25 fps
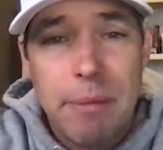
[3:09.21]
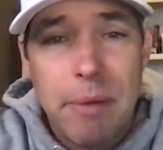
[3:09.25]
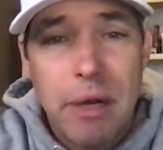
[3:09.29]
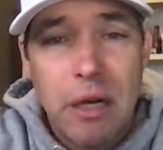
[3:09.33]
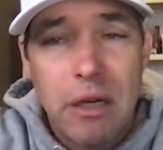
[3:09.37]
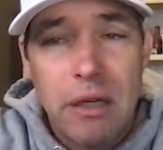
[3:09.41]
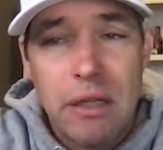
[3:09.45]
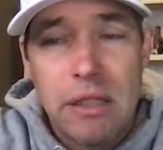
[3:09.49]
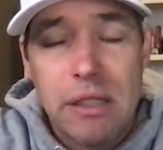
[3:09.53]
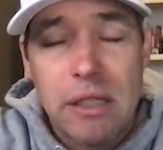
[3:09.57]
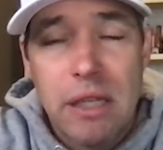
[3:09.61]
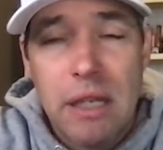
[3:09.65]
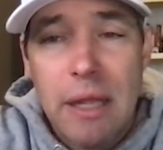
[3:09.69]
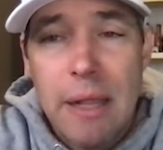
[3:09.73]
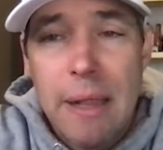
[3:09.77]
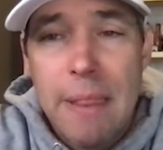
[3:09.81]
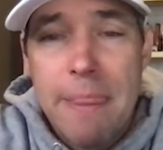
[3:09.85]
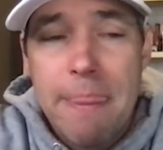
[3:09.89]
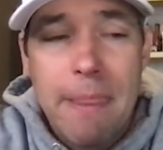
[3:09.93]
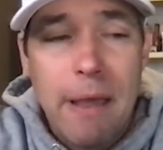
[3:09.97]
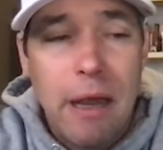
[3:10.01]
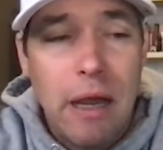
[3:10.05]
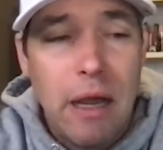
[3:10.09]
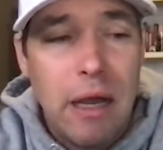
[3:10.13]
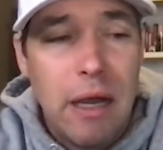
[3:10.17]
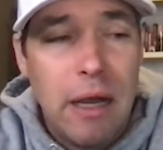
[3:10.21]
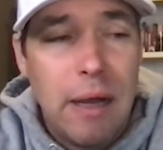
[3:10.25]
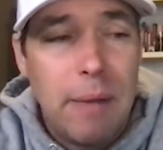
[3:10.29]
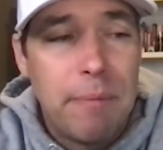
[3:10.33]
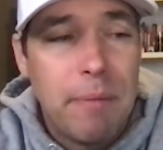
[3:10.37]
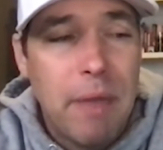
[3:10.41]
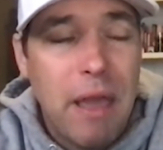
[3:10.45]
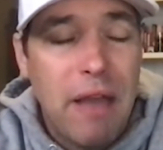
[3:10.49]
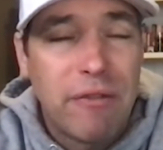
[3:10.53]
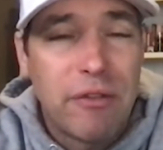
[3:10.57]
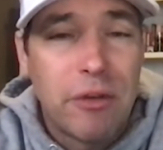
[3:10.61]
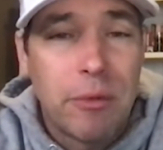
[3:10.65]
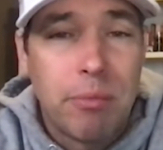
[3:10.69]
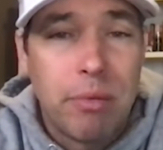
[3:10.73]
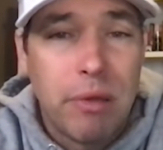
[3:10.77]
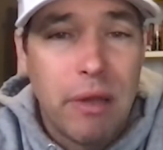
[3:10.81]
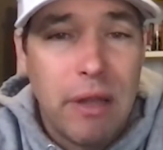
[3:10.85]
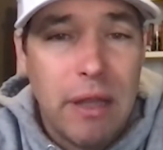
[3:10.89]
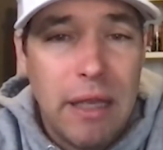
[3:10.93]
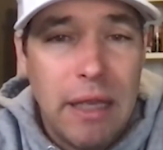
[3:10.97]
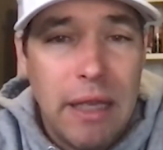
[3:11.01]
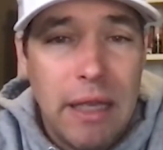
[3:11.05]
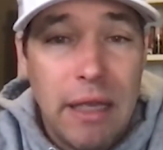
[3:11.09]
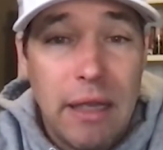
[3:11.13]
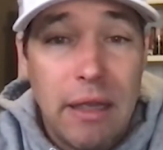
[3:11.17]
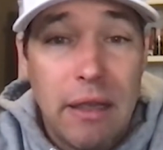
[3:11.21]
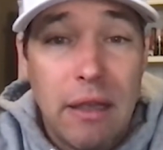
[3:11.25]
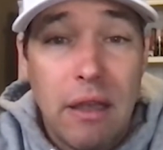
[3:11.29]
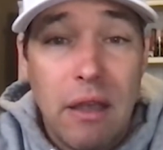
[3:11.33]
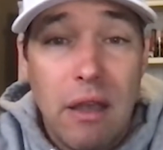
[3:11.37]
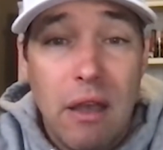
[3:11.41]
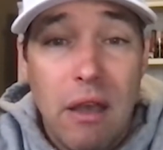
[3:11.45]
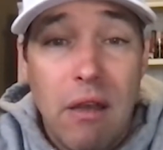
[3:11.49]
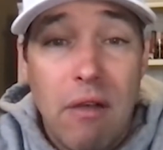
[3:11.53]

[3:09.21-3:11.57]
Mary's, after playing